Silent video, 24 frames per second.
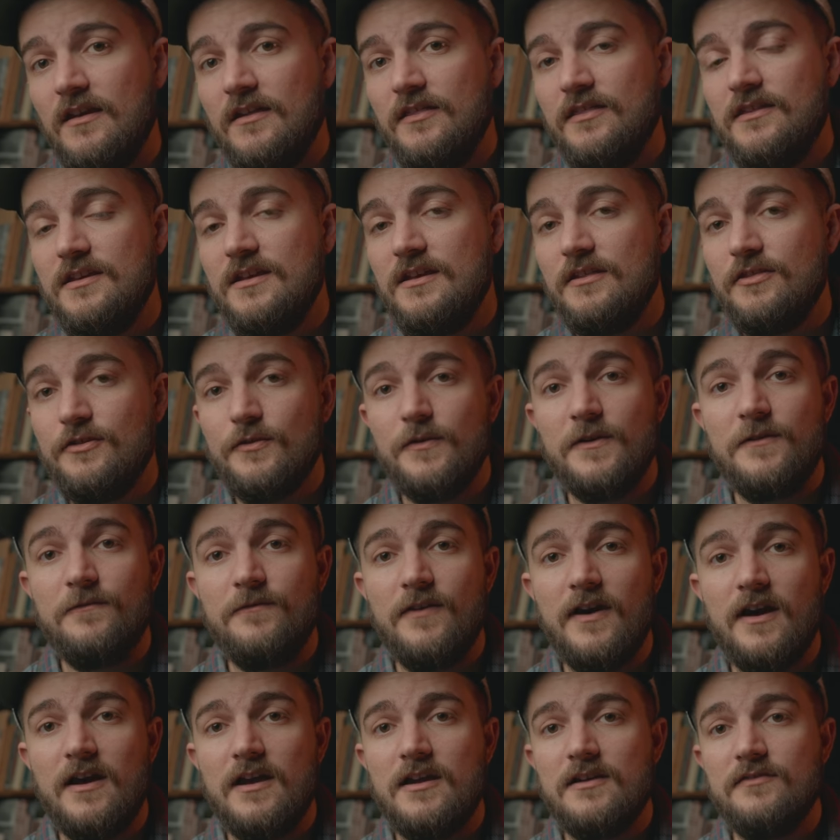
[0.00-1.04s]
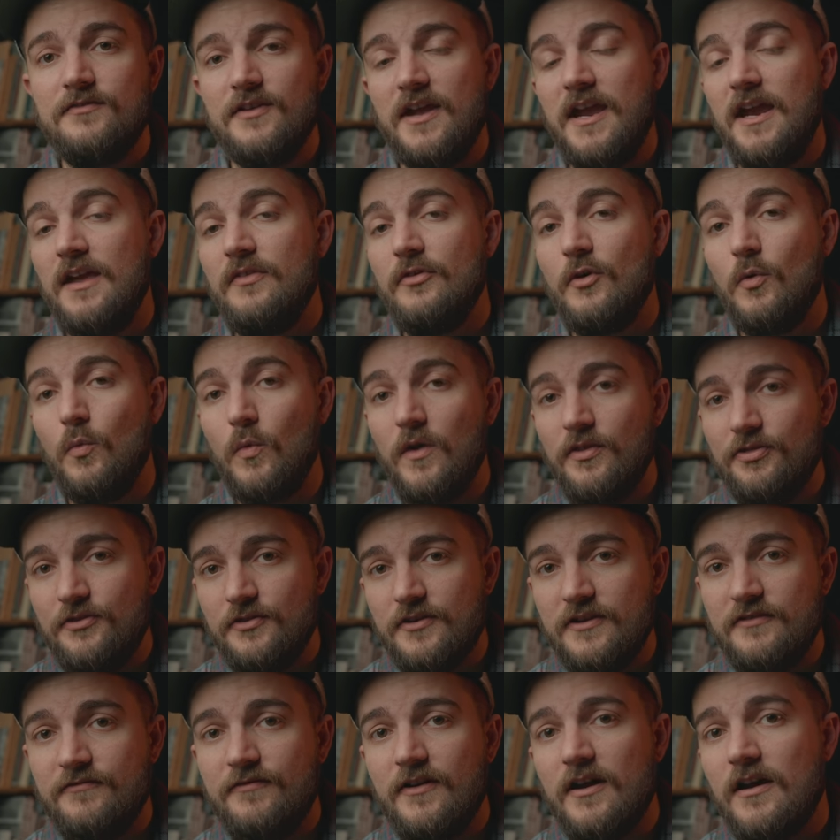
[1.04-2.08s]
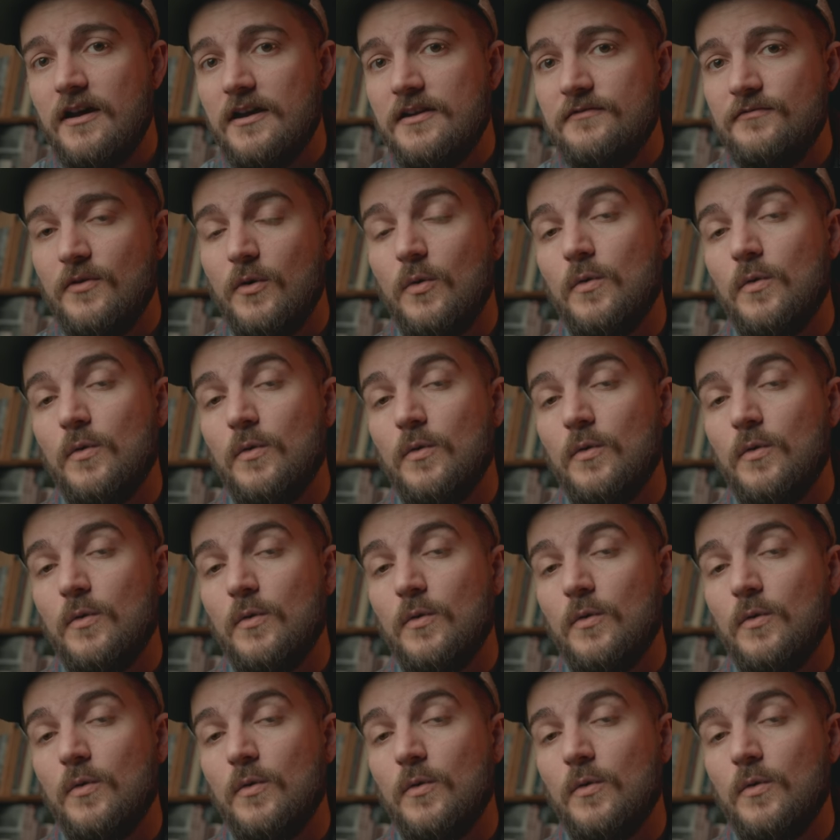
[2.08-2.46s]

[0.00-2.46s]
the 35 and the 135,